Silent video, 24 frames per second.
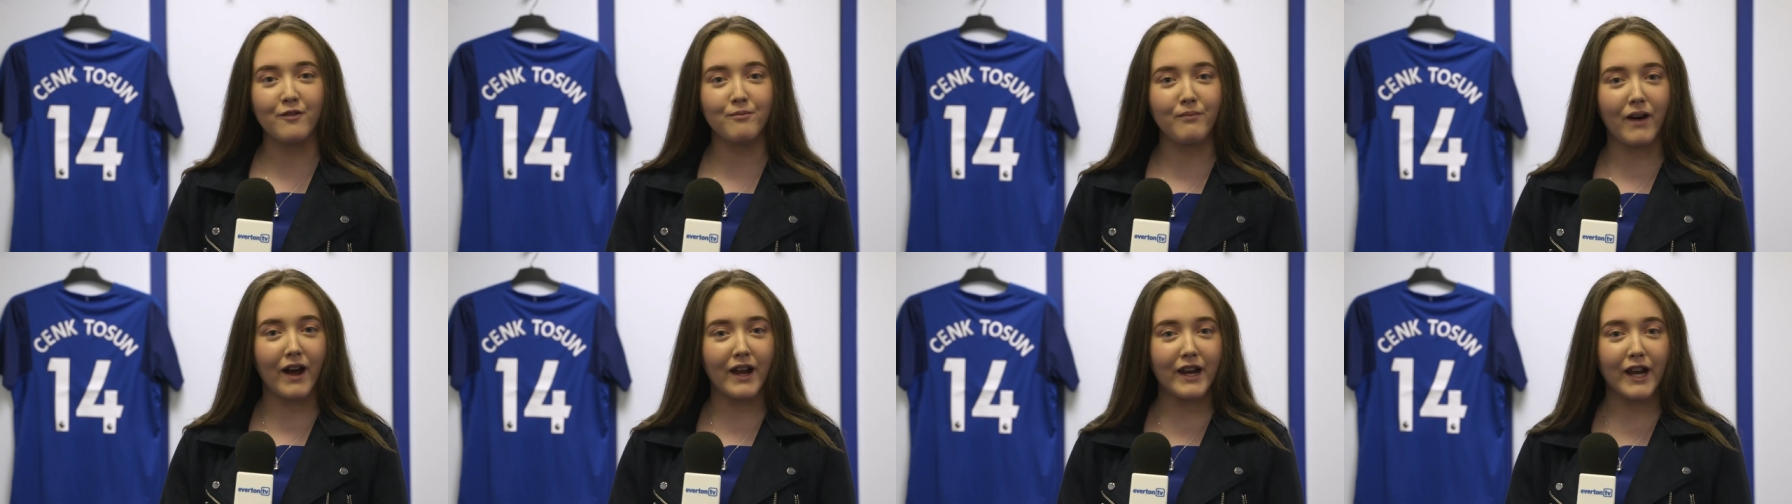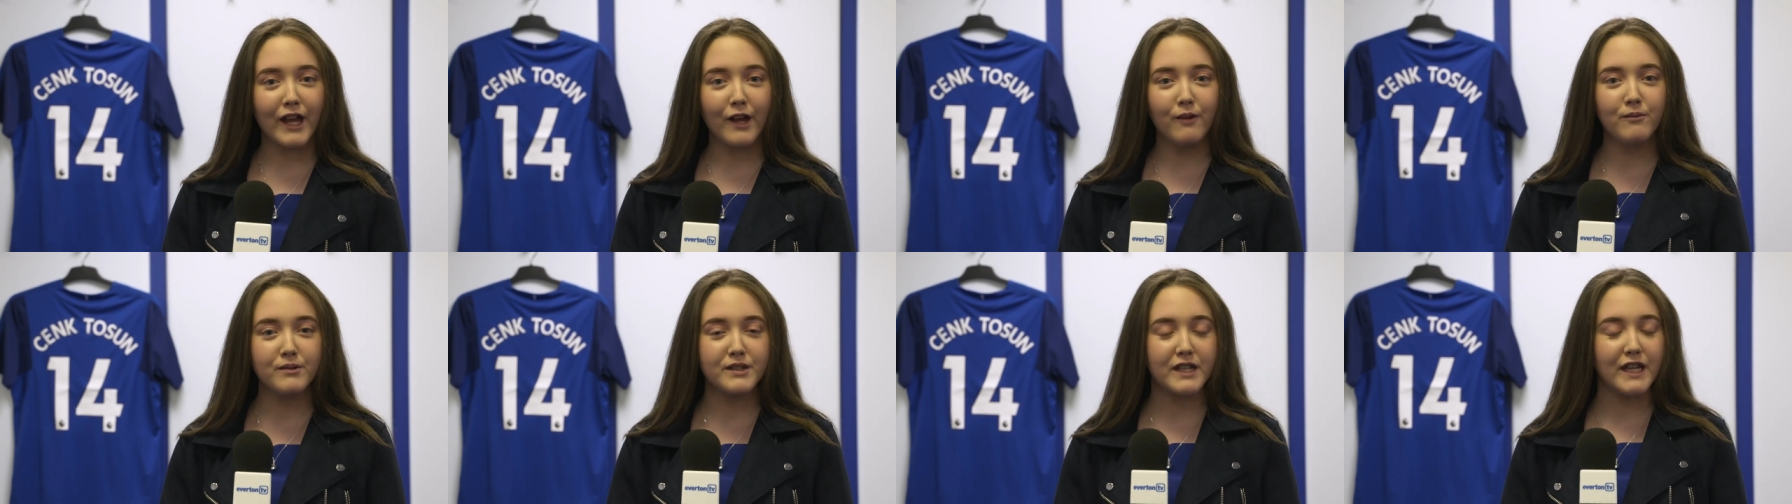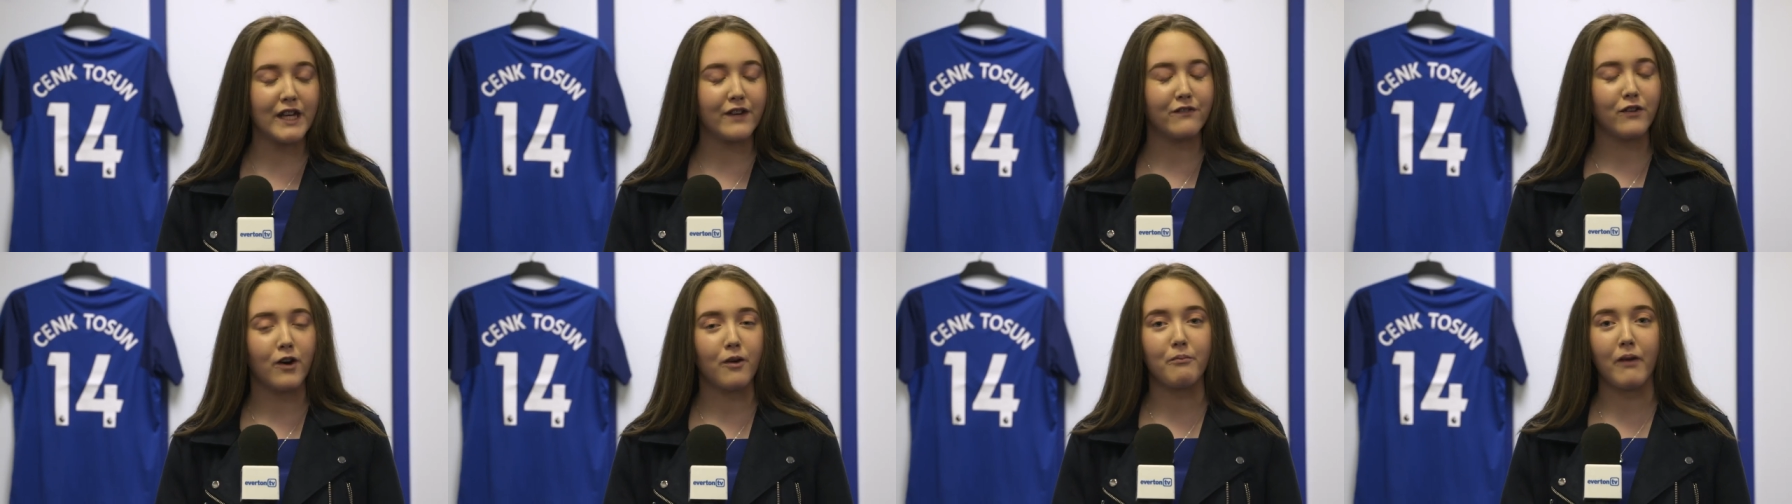My name's
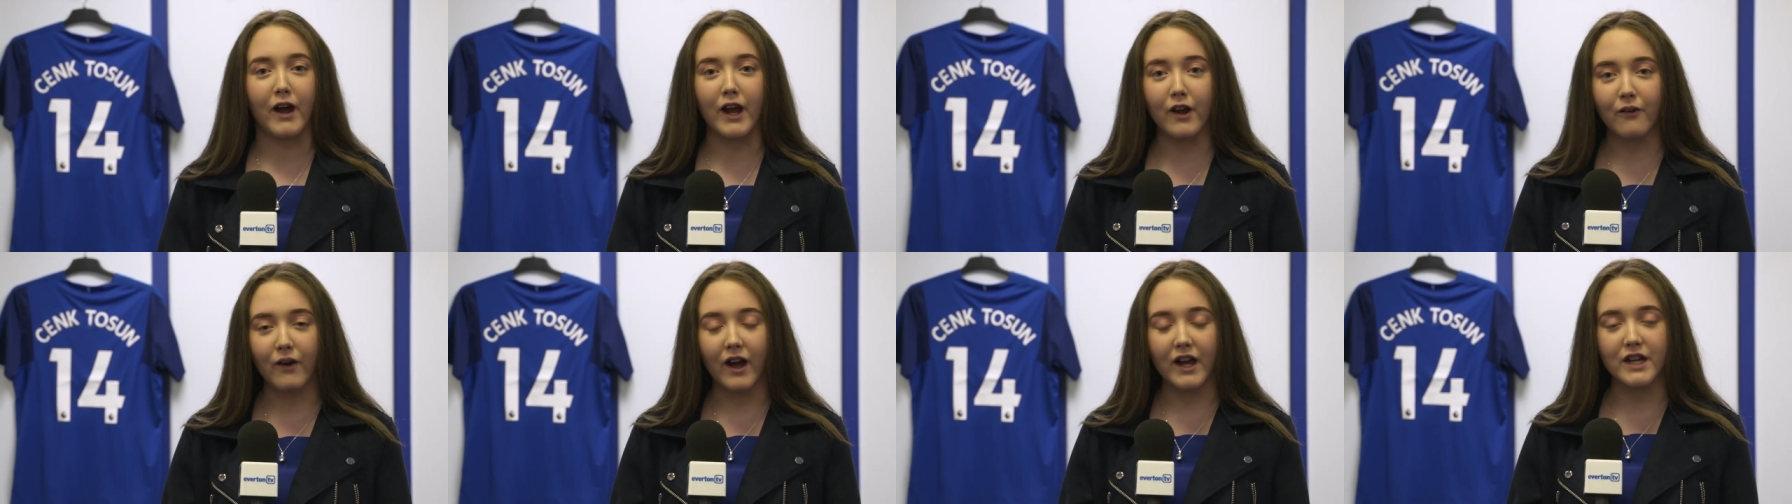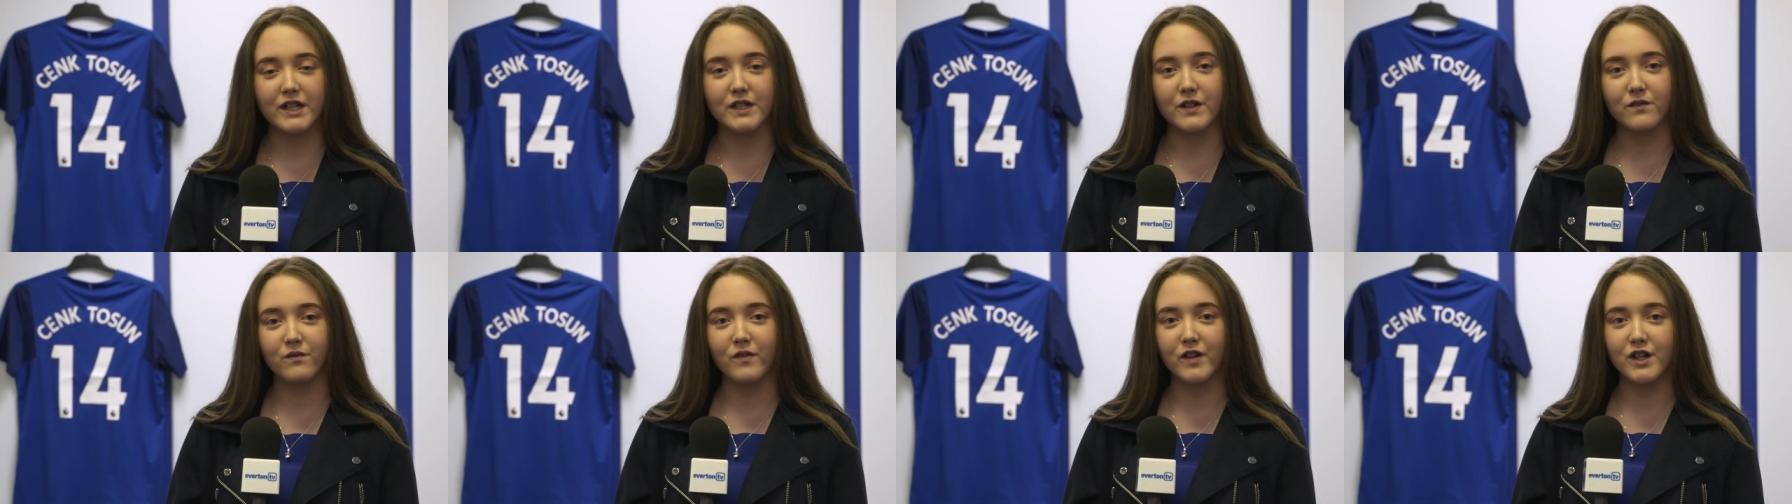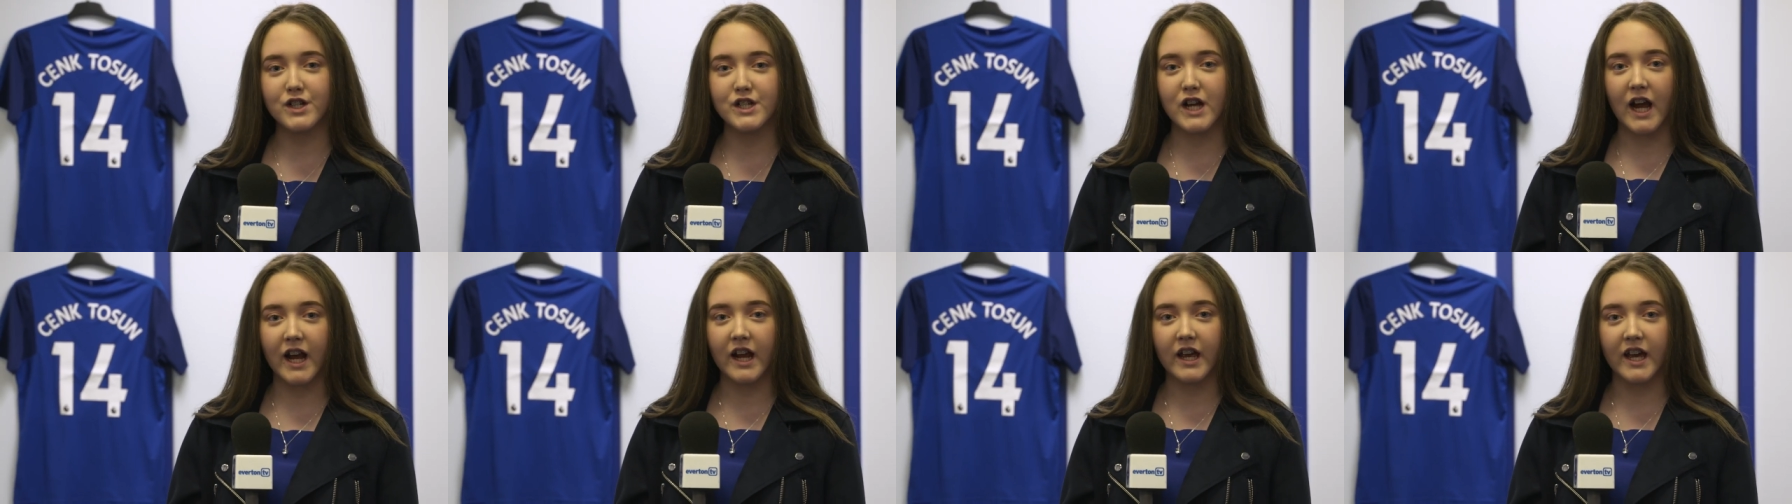Eve and my question for
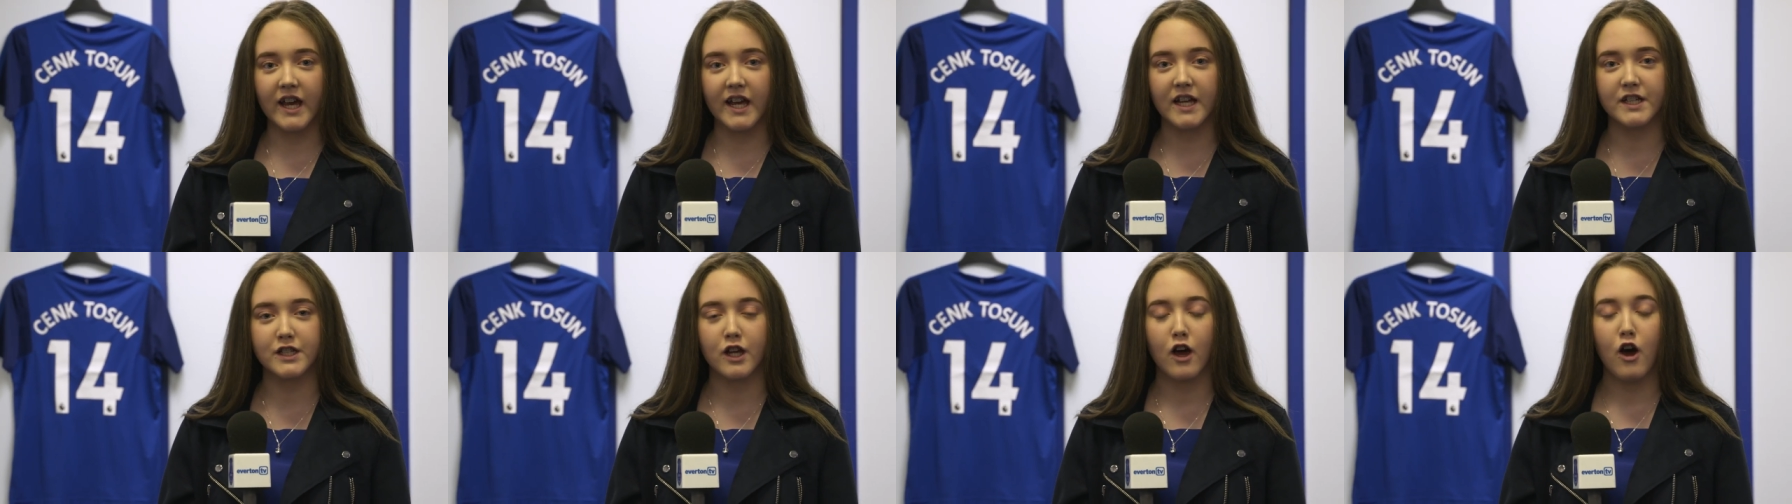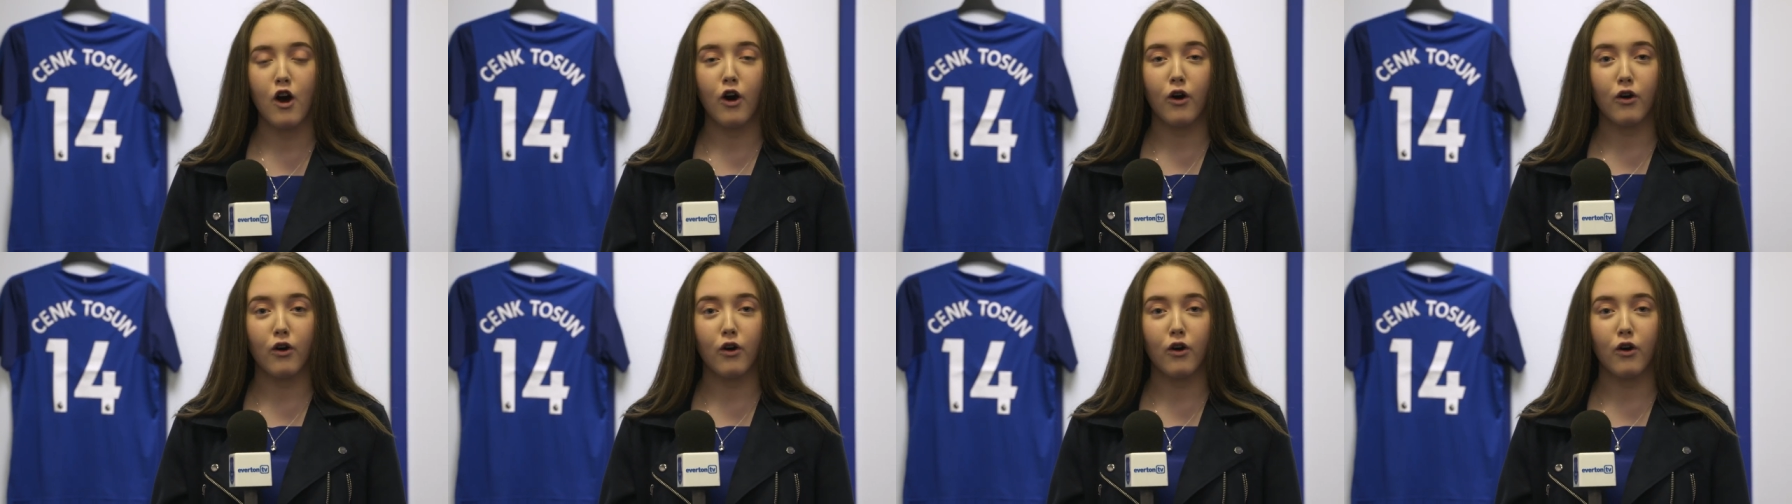Cenk is,